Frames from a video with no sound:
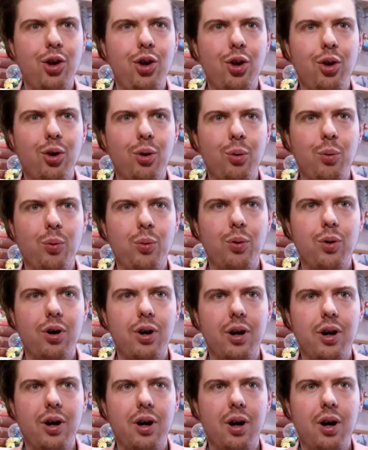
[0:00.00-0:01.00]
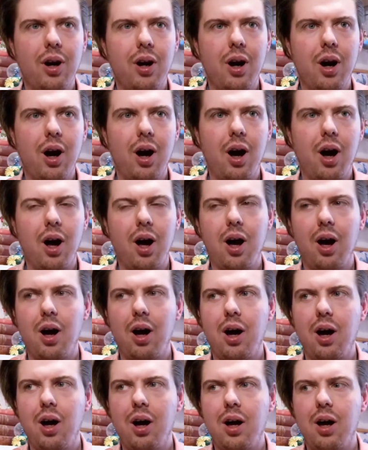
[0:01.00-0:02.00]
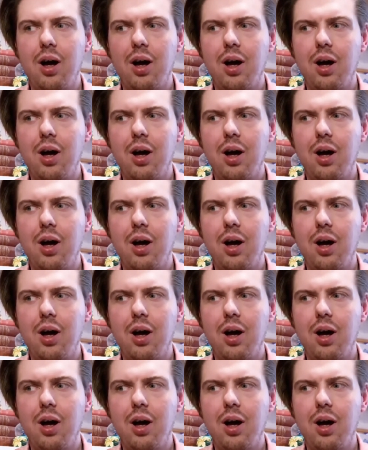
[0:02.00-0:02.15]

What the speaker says: you are